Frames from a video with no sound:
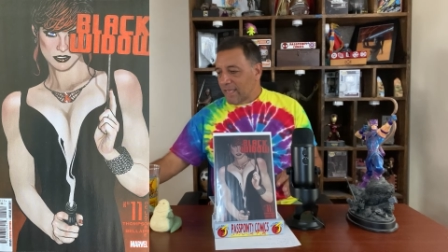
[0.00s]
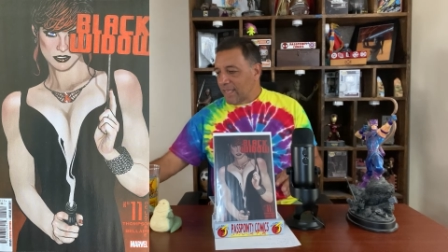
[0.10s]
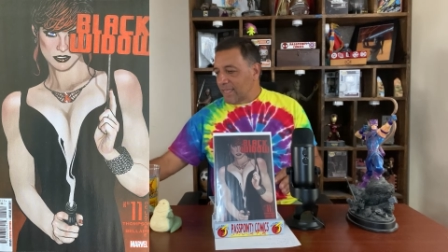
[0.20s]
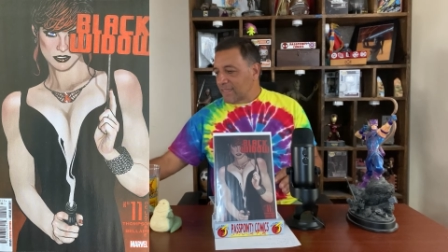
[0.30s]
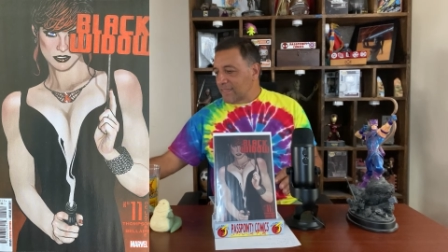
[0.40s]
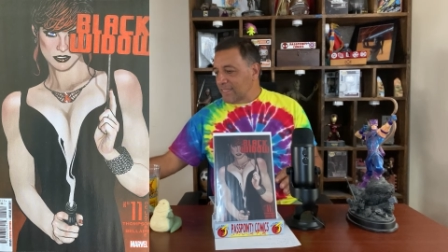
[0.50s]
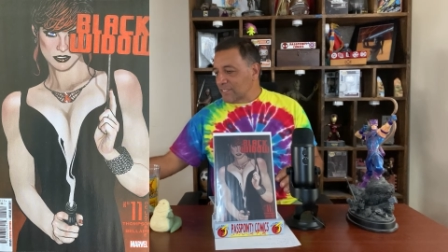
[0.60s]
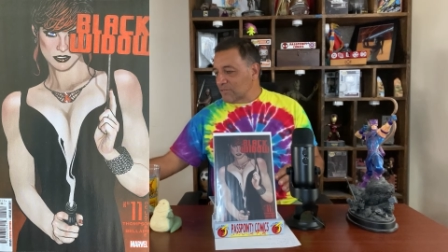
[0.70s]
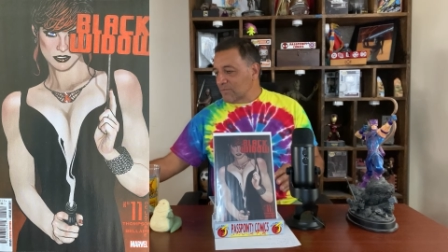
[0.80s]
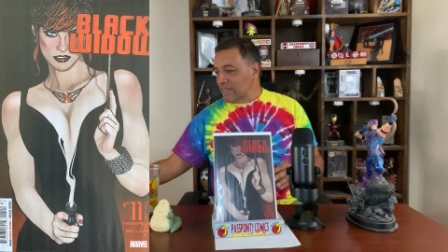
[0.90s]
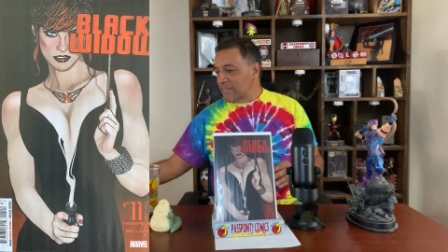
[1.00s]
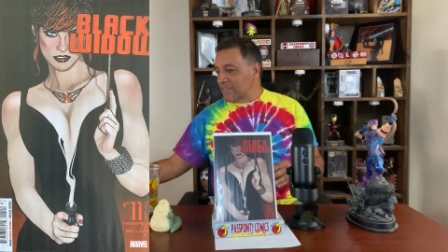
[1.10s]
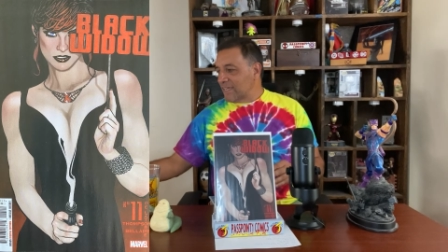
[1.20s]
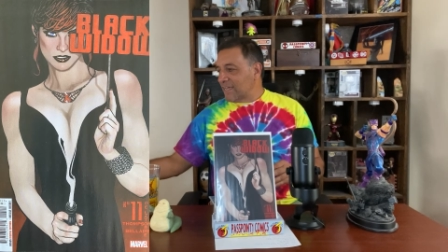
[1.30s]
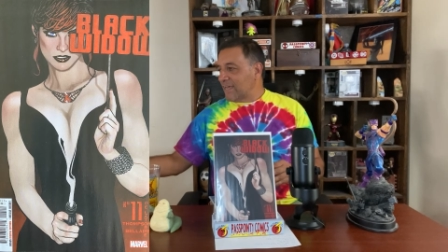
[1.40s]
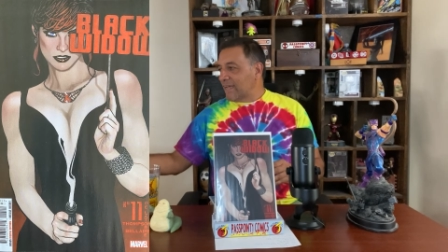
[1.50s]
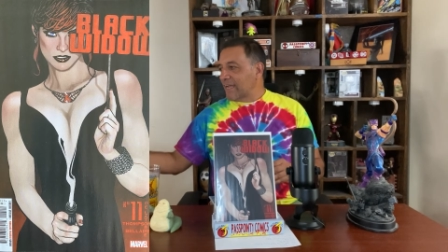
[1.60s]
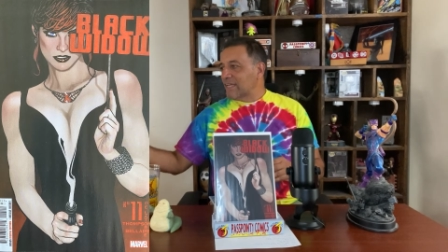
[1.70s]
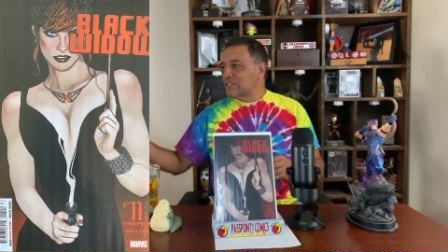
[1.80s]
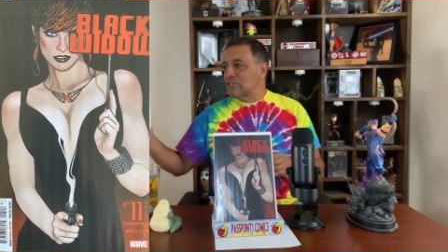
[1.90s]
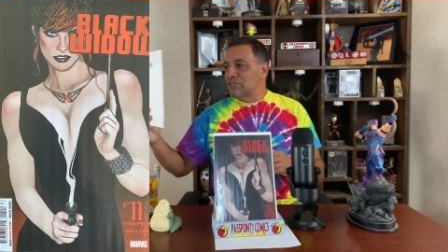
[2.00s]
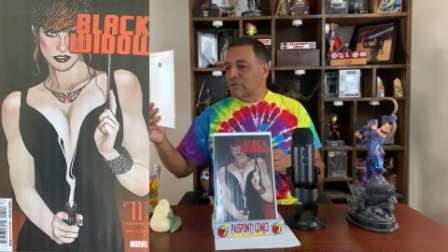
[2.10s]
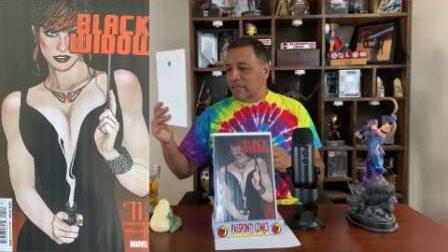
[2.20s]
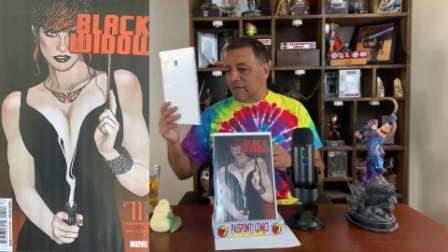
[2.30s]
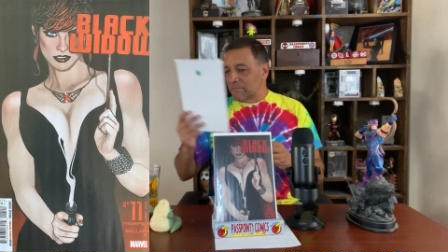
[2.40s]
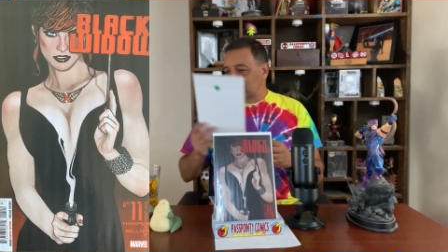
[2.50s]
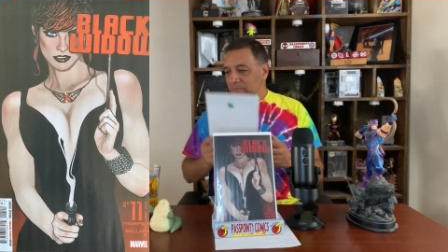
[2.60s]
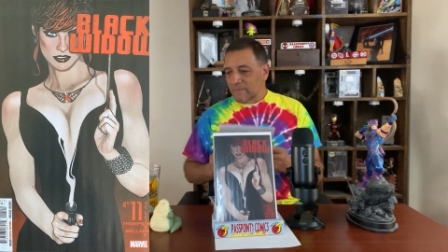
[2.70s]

And this one, I got two of them.